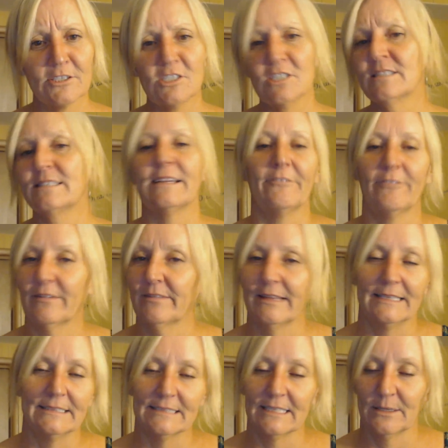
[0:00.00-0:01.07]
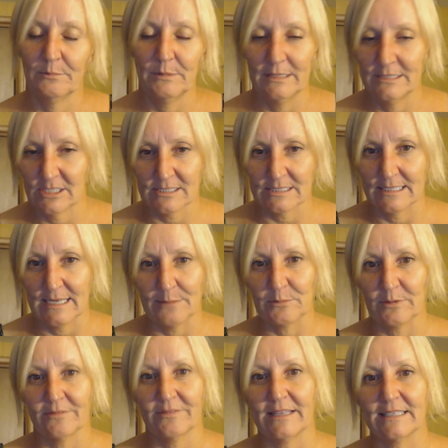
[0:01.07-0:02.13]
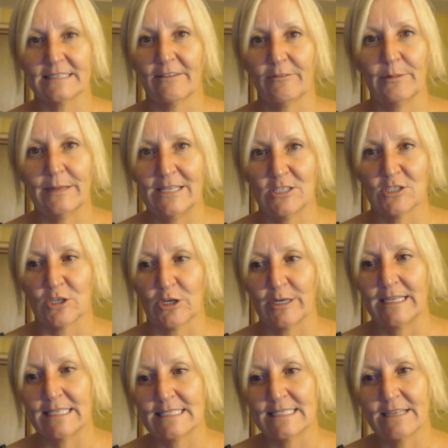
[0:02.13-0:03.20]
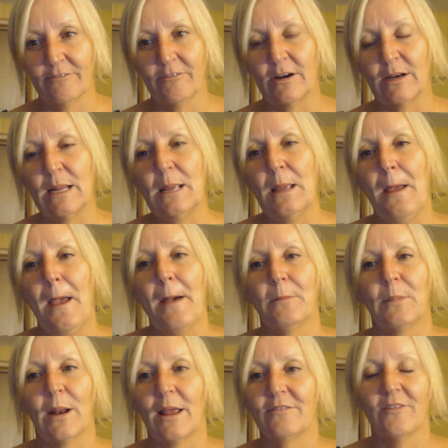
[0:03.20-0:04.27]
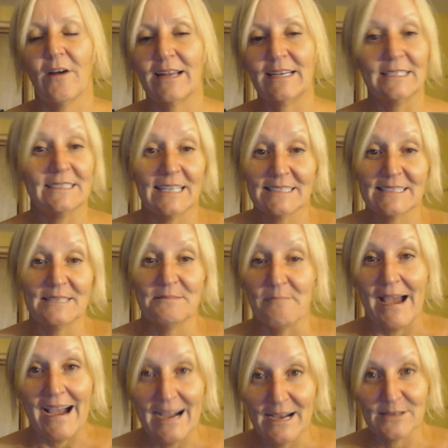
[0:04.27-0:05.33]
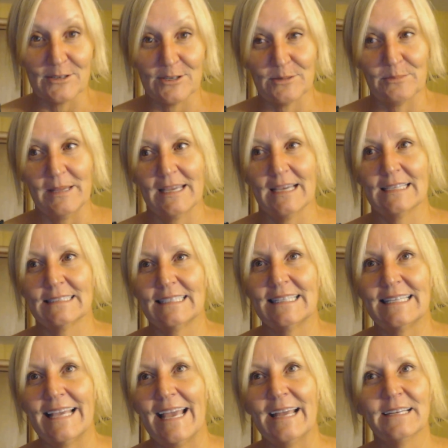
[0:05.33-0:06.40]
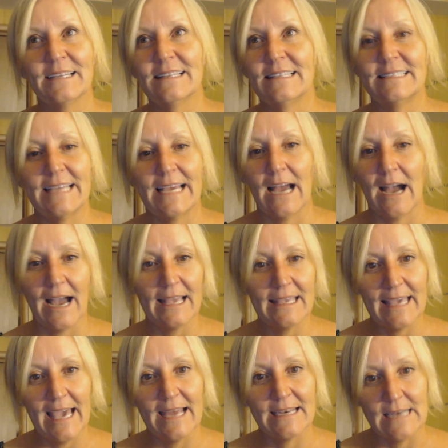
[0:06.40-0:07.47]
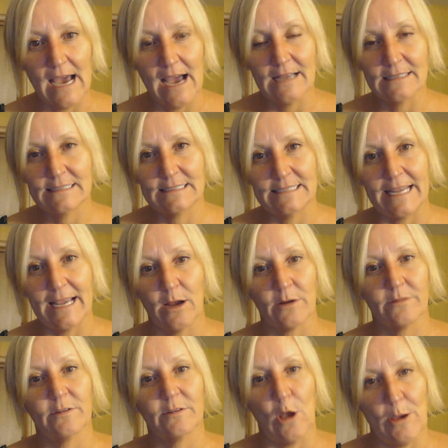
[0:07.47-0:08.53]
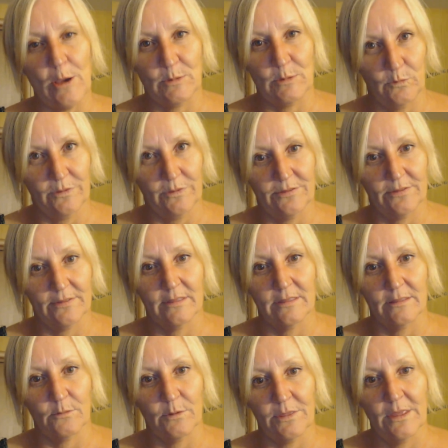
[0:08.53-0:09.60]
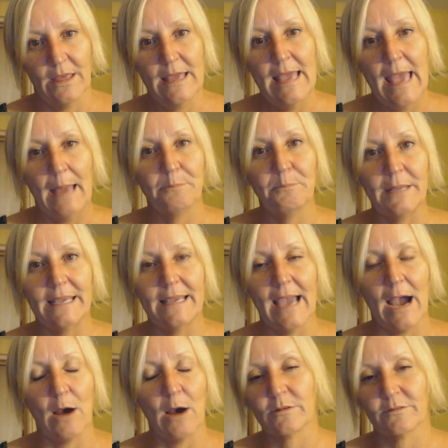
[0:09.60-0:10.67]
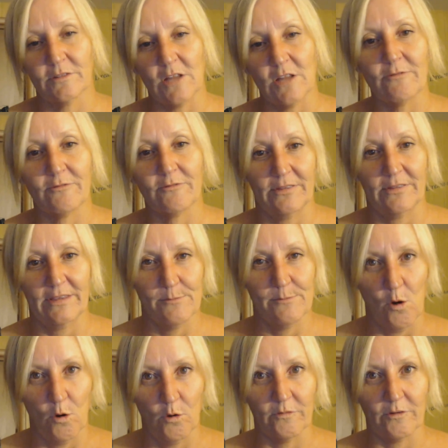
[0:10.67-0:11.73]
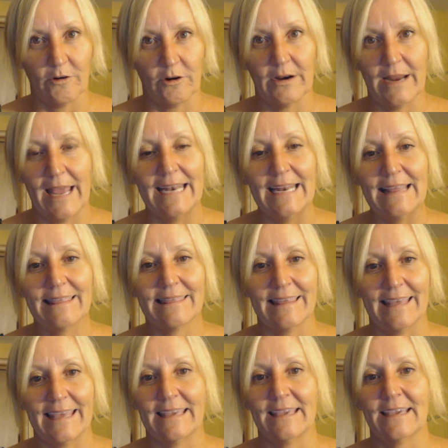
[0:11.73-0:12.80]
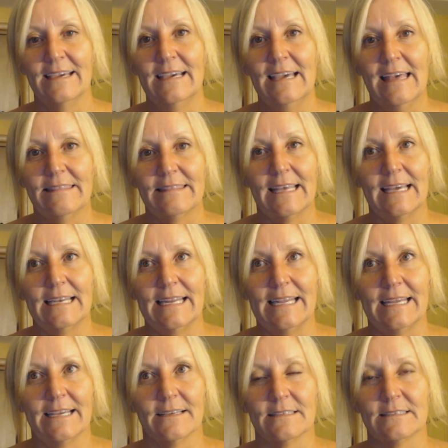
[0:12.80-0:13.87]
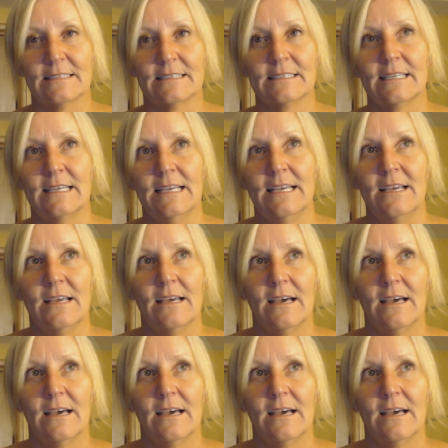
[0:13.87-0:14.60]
there's just different things. It could be just a number of things. Everybody's journey is different. But I find it doesn't matter, because at the end of the day, I cannot stay out of alignment with and be out of love with him over anything that is,